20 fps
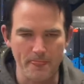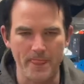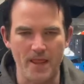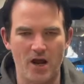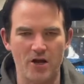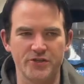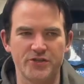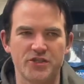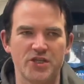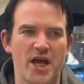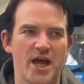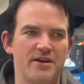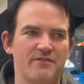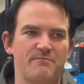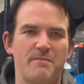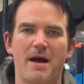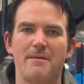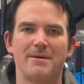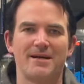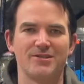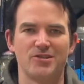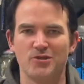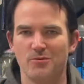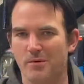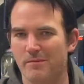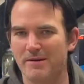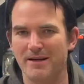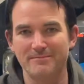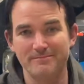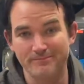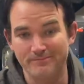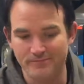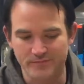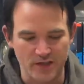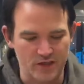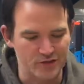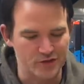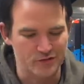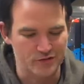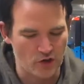Outside of Batman Superman,
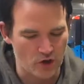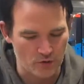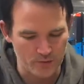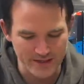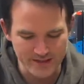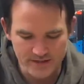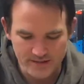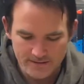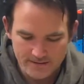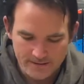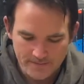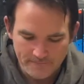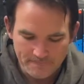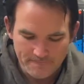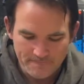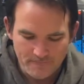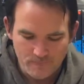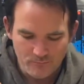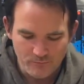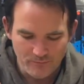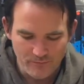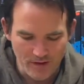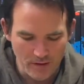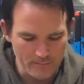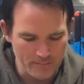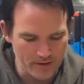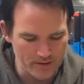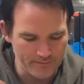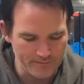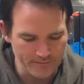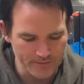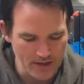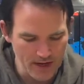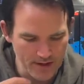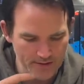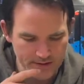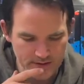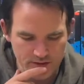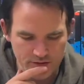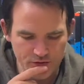because always. But yeah,
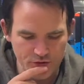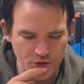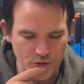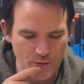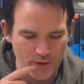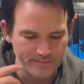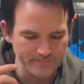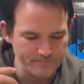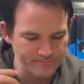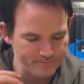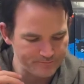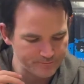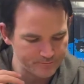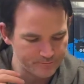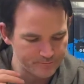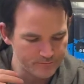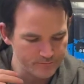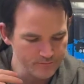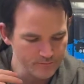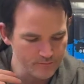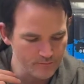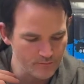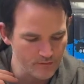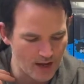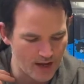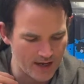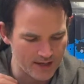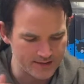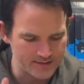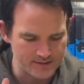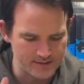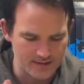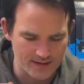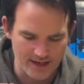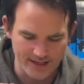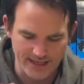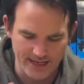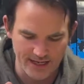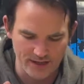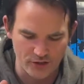this is a new one. And
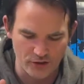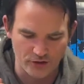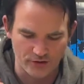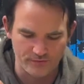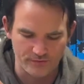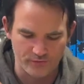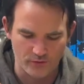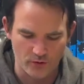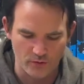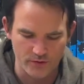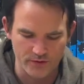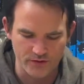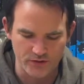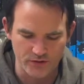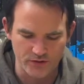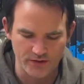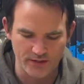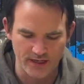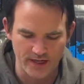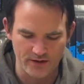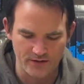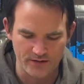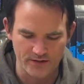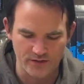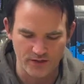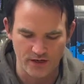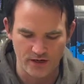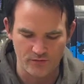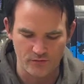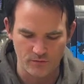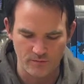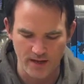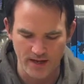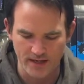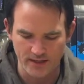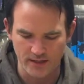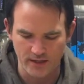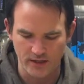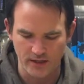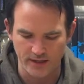again, looking forward to it. Here it's uh,
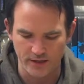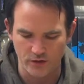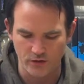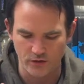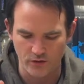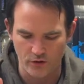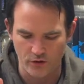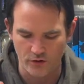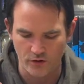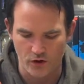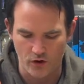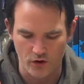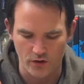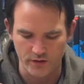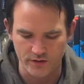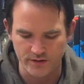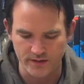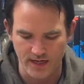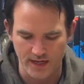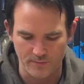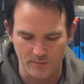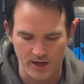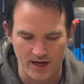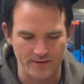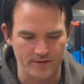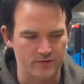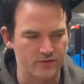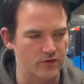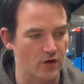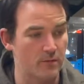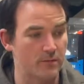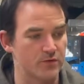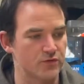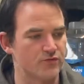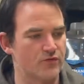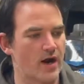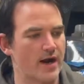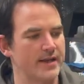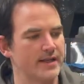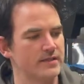Romain Clicquot on art, uh, Brandon Thomas
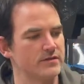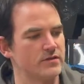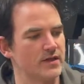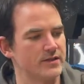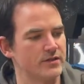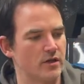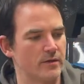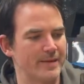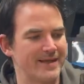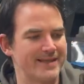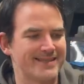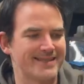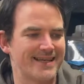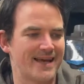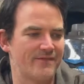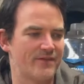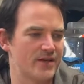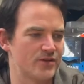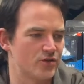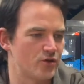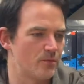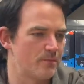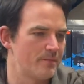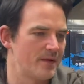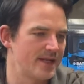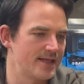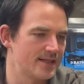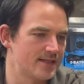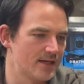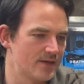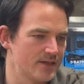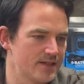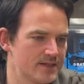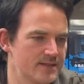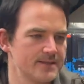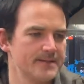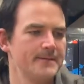writing. So that's going to be a seven issue mini series.